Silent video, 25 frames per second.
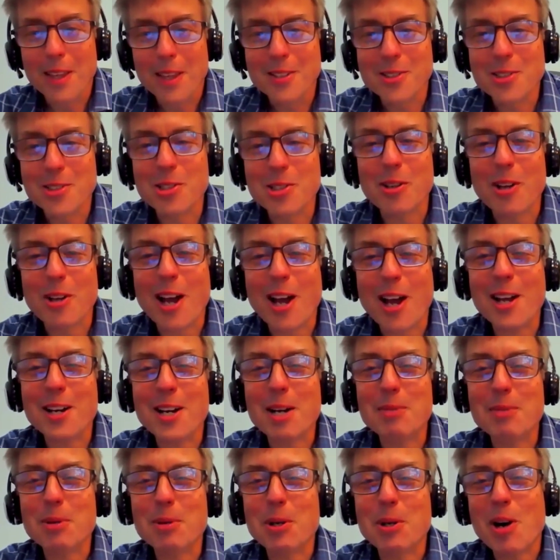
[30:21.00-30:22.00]
So I had a
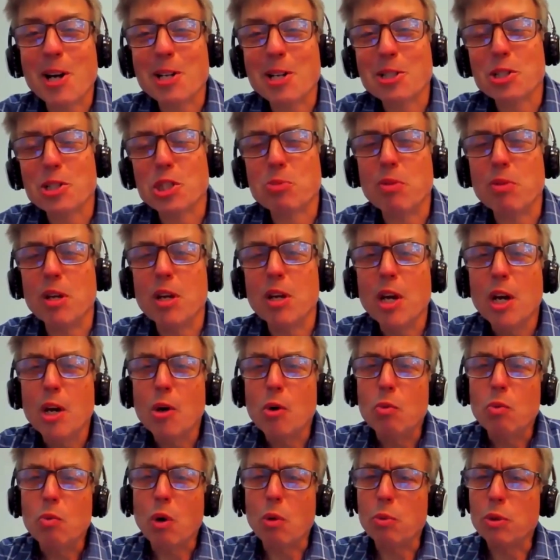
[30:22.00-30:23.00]
couple of questions to me.
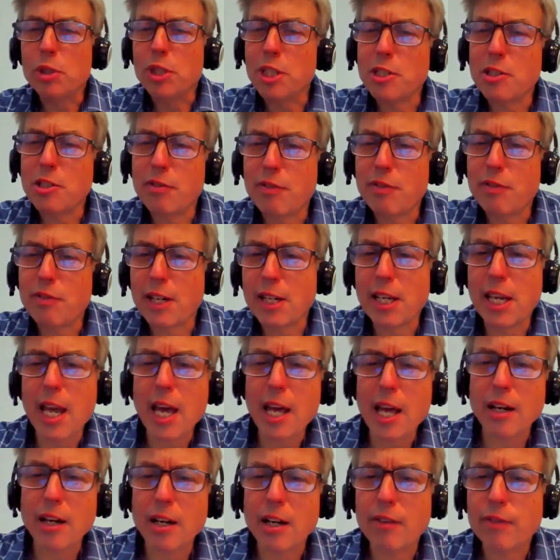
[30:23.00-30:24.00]
Well, would this affect
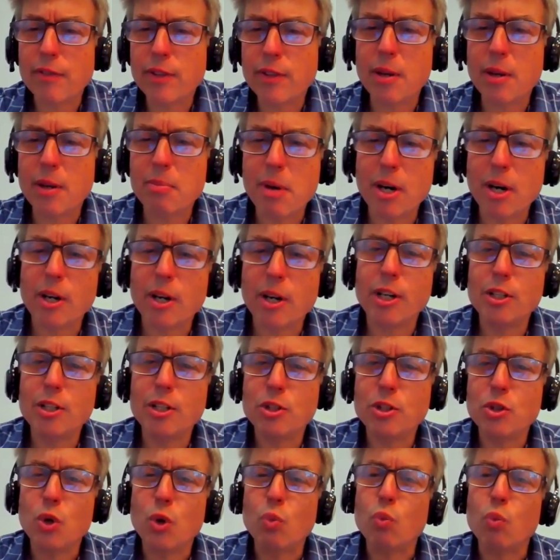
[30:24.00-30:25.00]
Canada if the
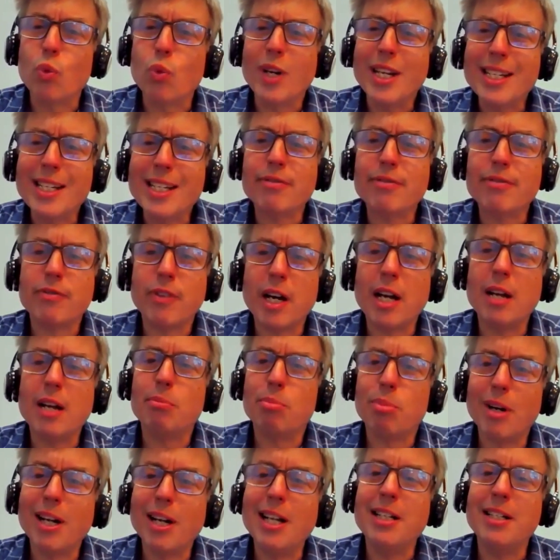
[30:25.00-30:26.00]
Americans redefine
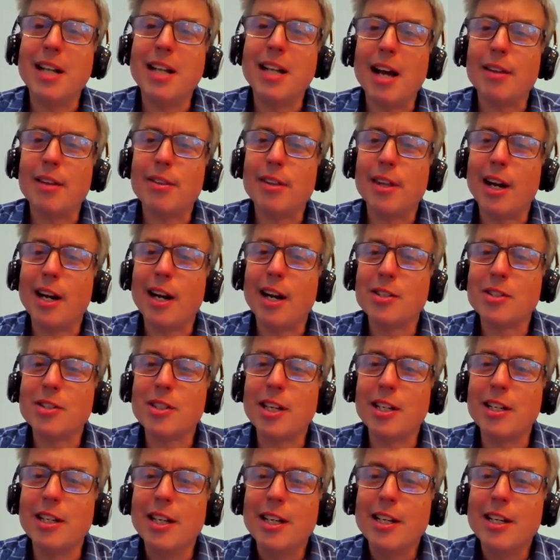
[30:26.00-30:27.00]
brain death? And I
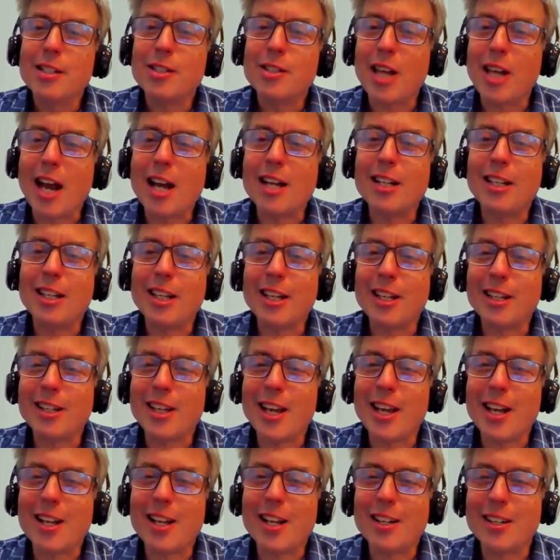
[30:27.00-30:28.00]
said, sadly, in
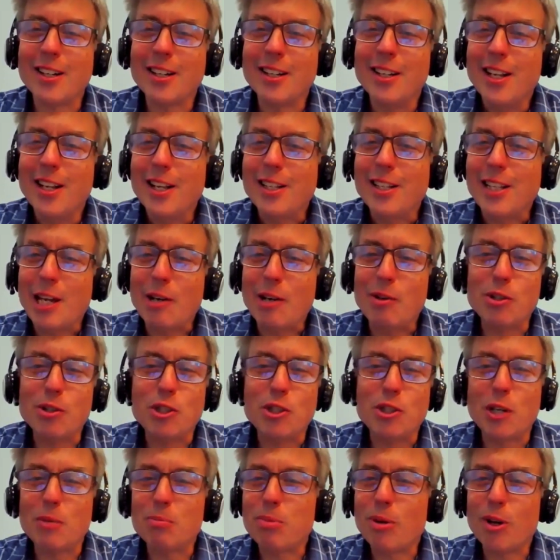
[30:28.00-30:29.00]
Canada, they would
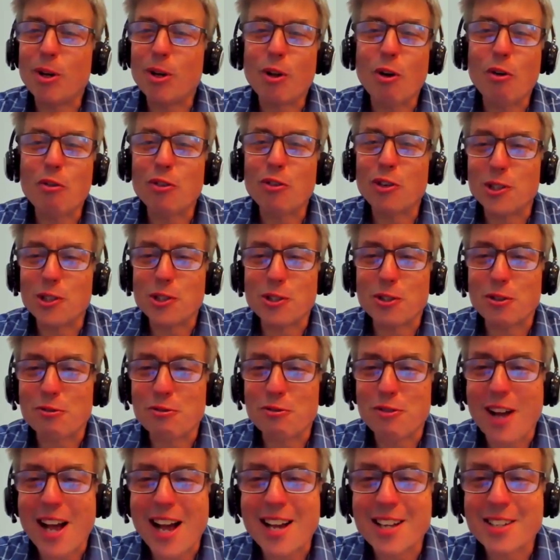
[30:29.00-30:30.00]
jump all over it so
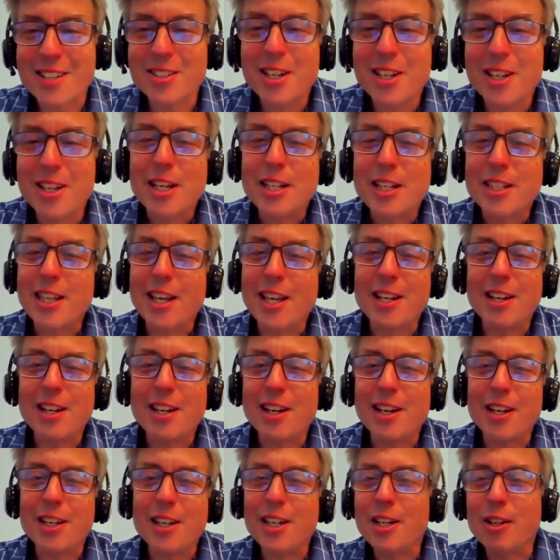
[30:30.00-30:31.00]
fast
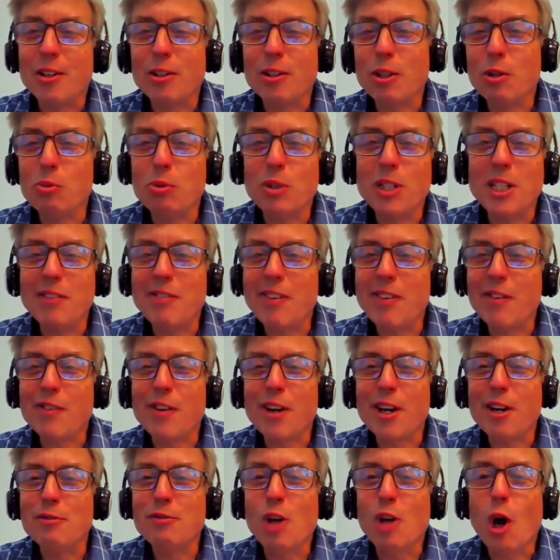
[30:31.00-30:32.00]
that, you wouldn't even
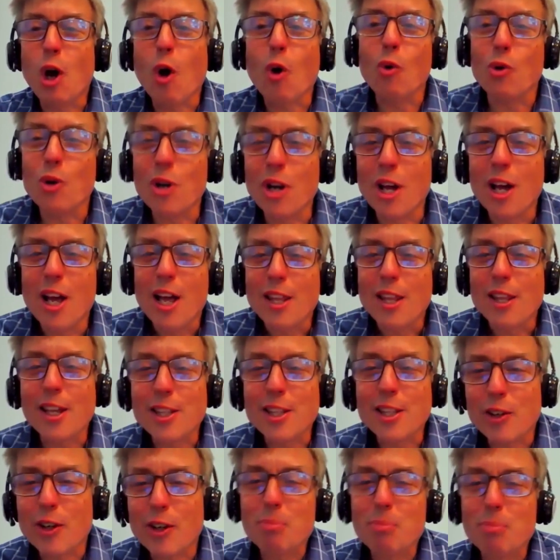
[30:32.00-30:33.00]
have known
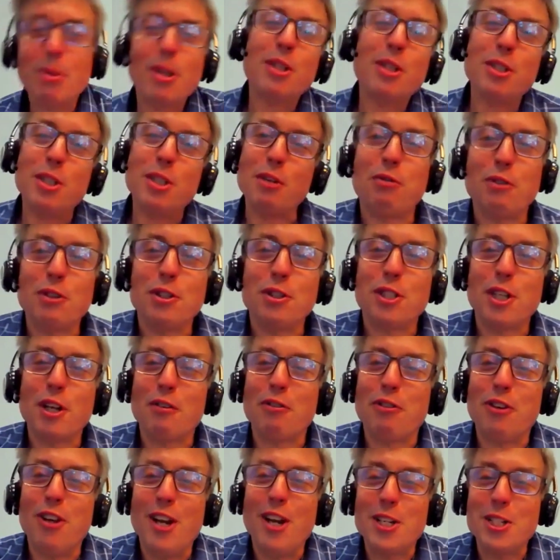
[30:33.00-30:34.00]
that there had been a different
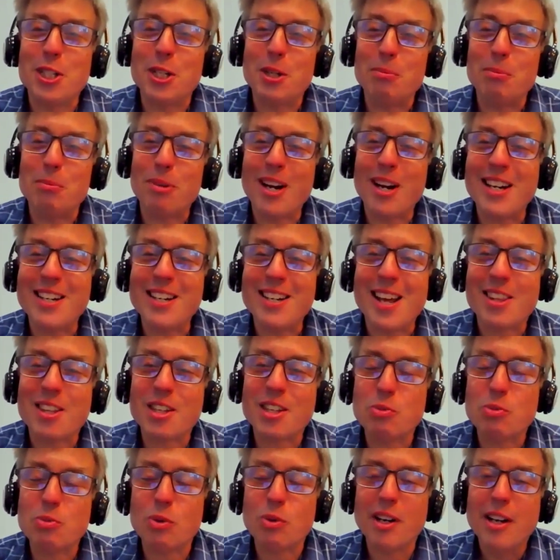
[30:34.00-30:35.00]
definition of brain death
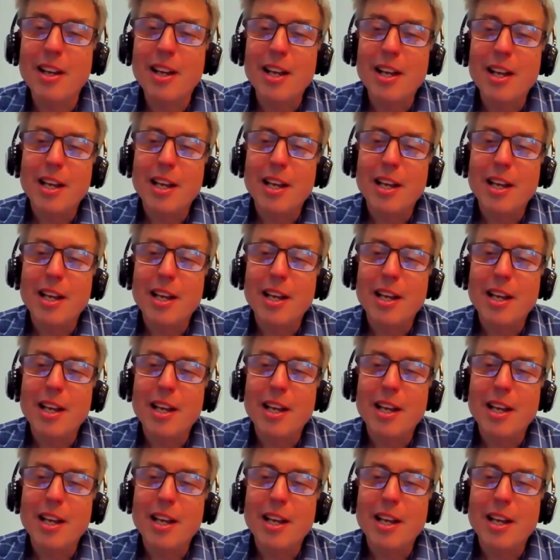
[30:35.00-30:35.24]
because we're,